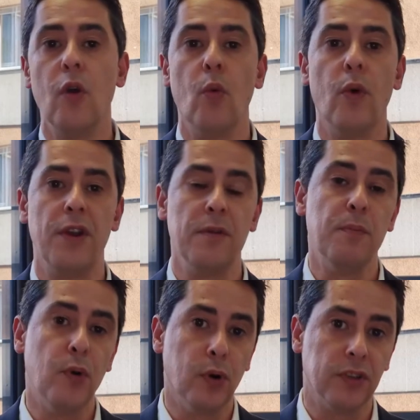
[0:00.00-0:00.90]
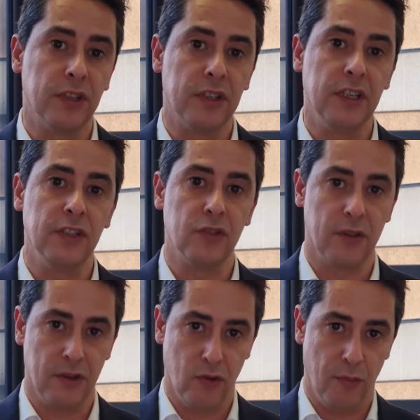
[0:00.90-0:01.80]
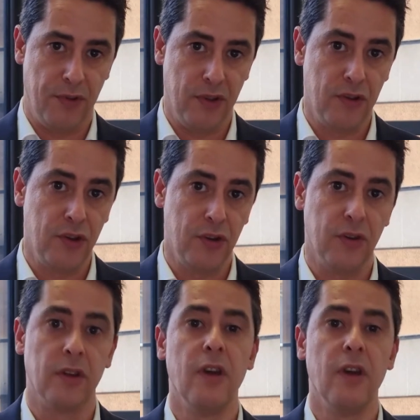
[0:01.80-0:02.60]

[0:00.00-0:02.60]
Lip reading: when imported into the European Union